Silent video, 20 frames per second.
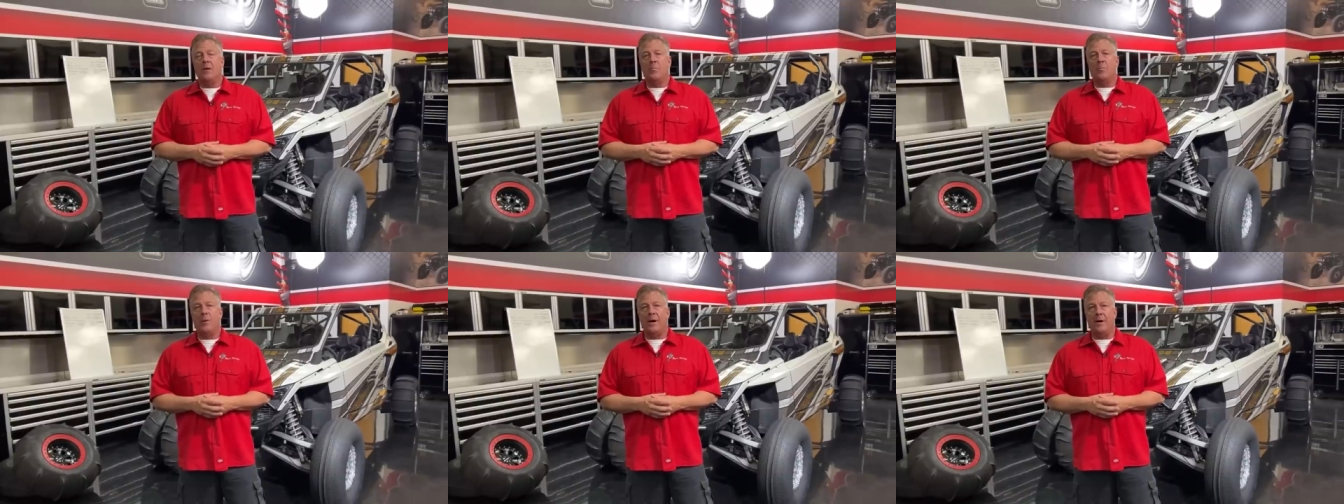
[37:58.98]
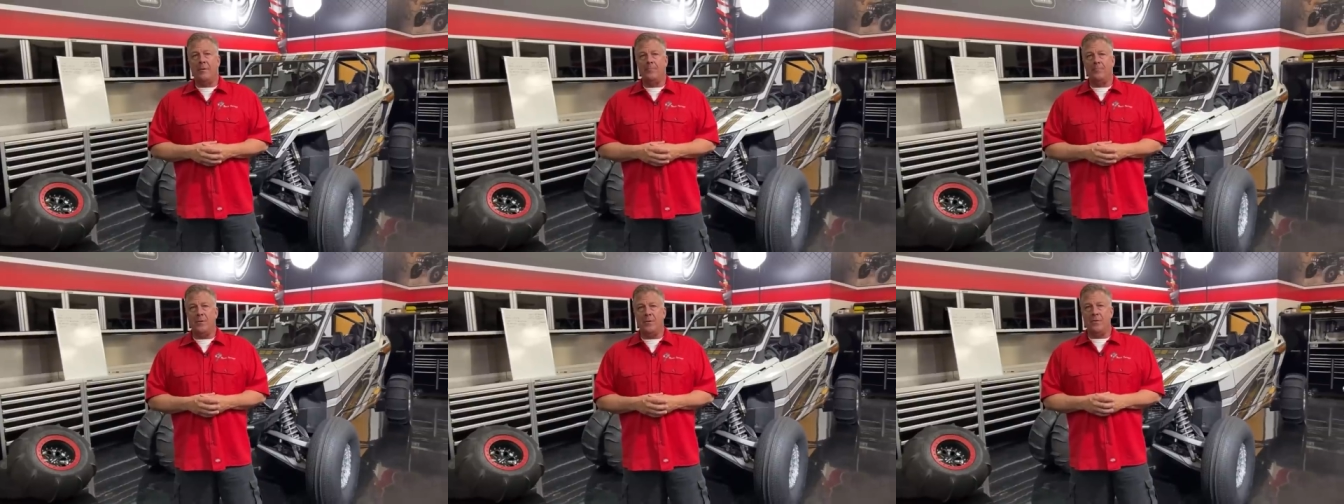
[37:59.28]

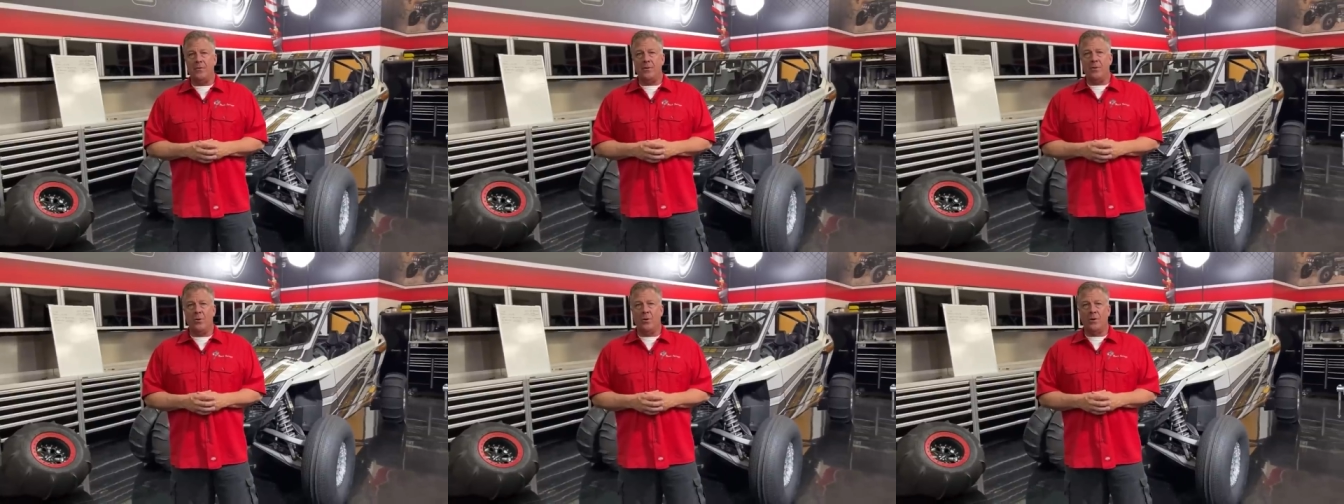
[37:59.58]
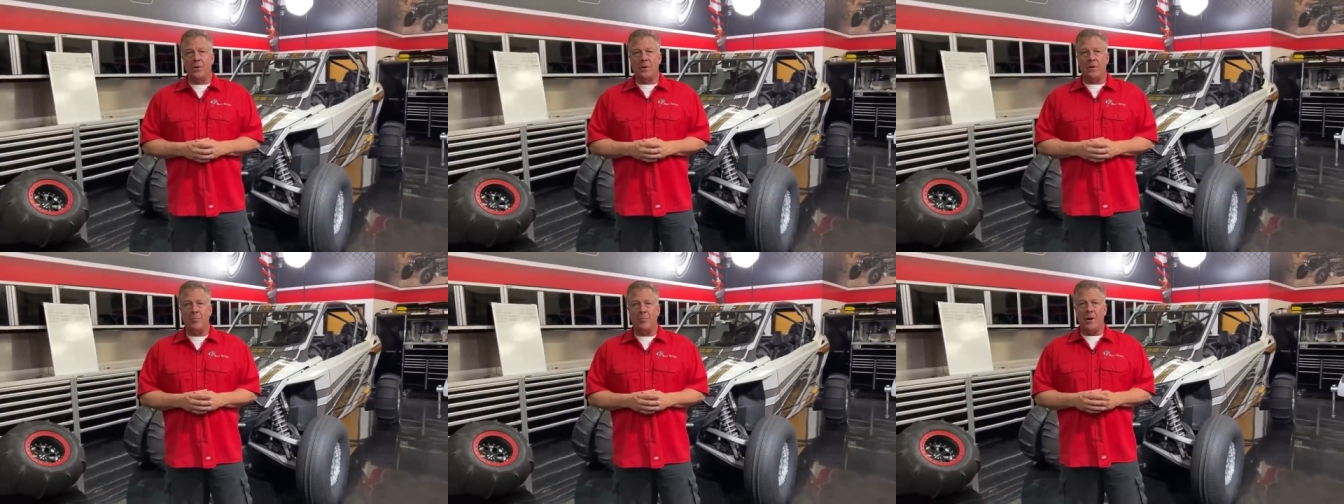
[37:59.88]
But if you know
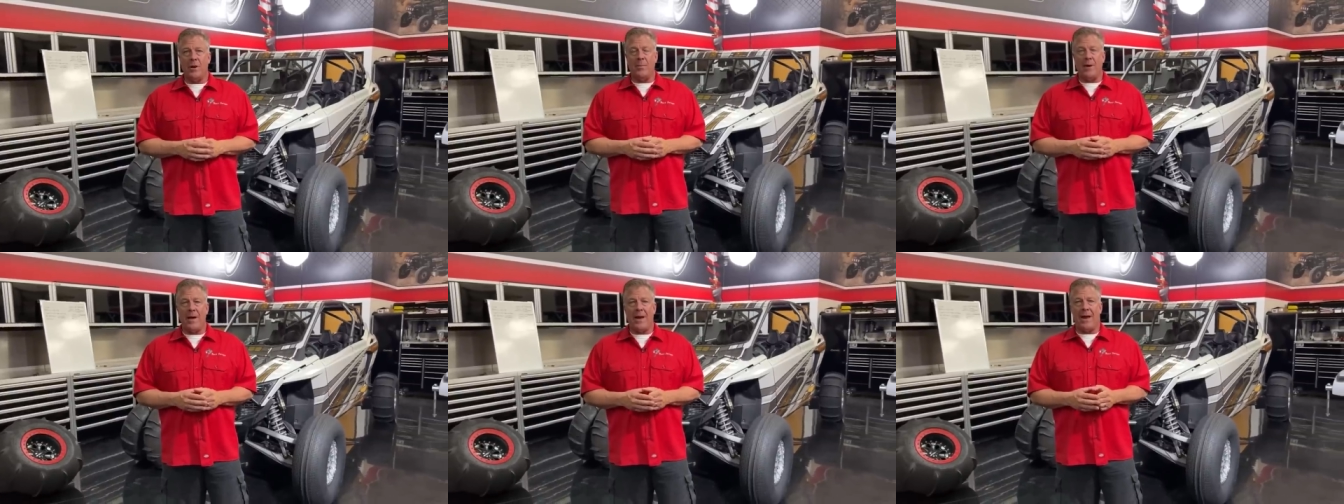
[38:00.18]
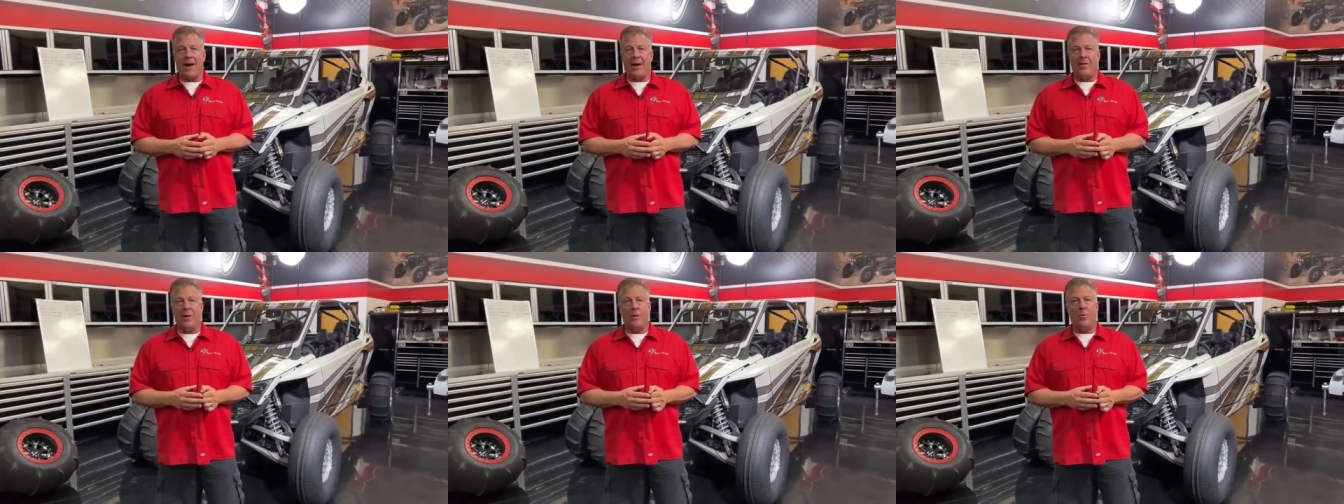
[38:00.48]
a little bit about
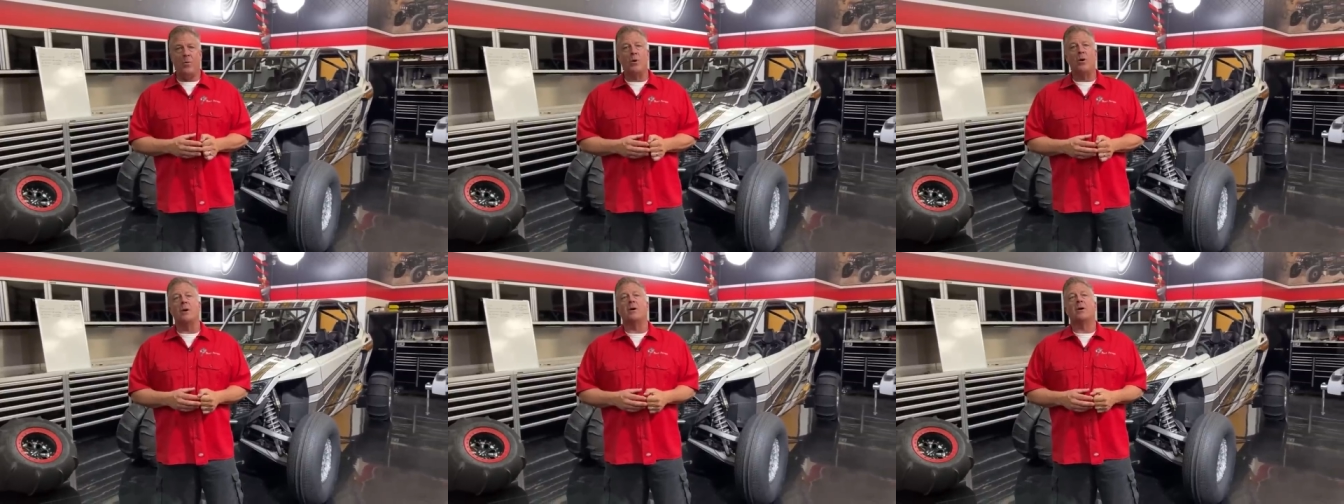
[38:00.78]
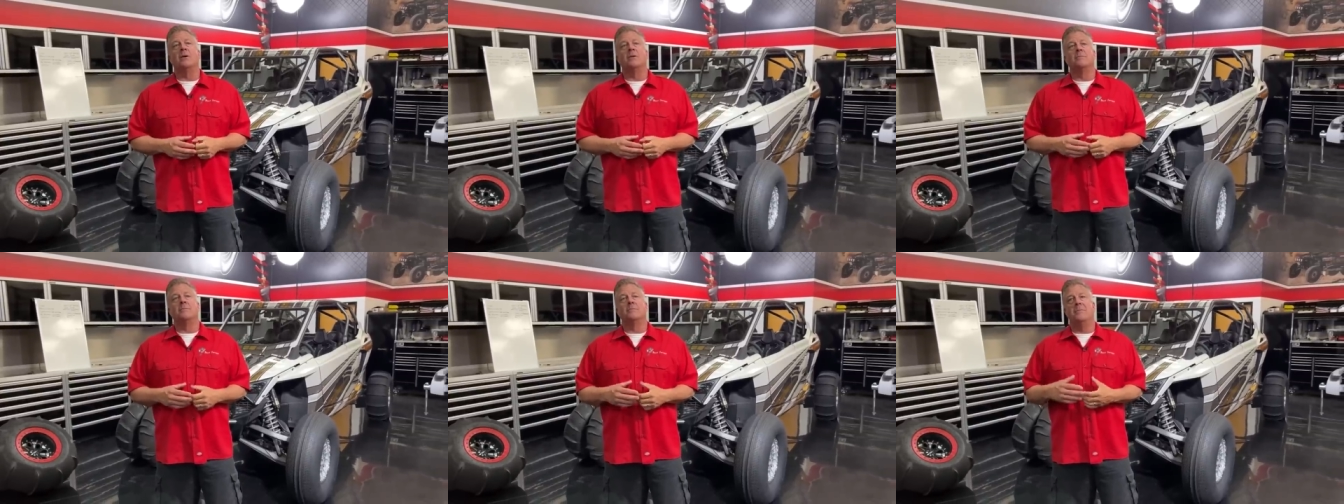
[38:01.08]
how they work,